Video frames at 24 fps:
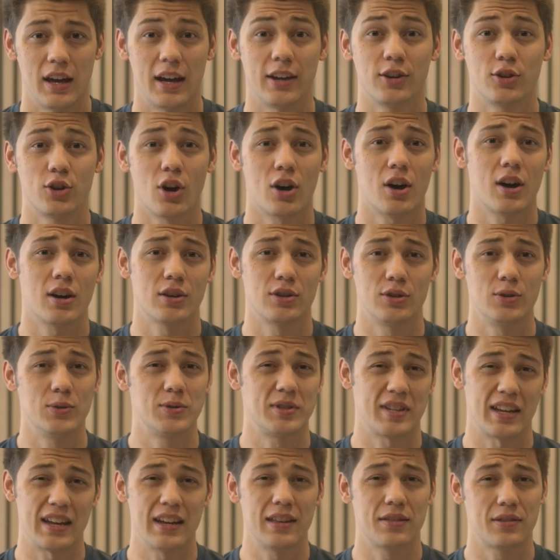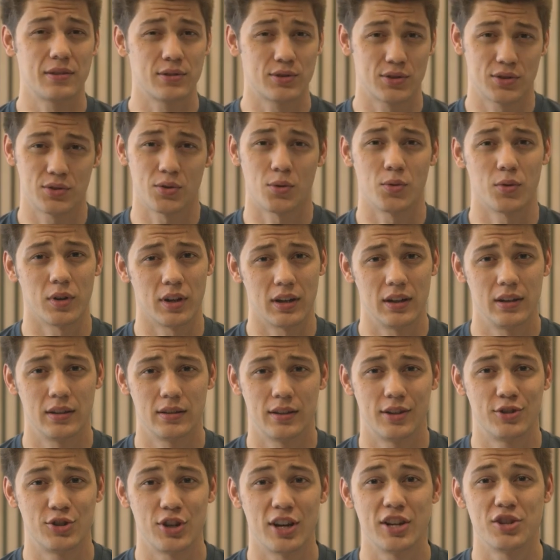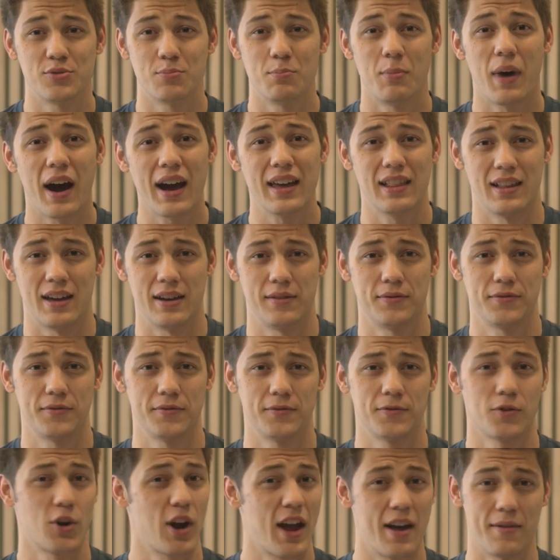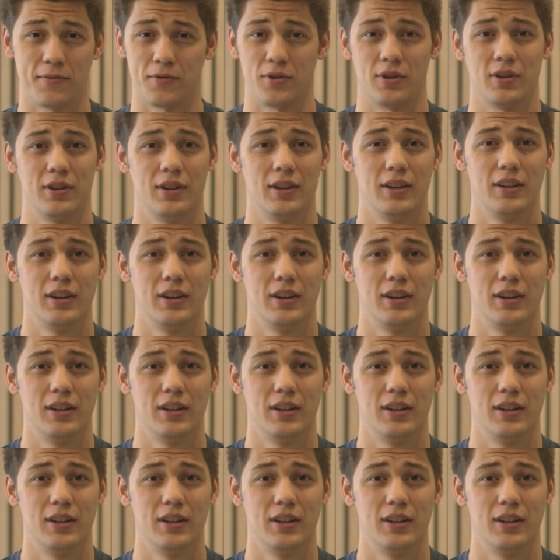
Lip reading: and God used Ethan's story to change my life forever.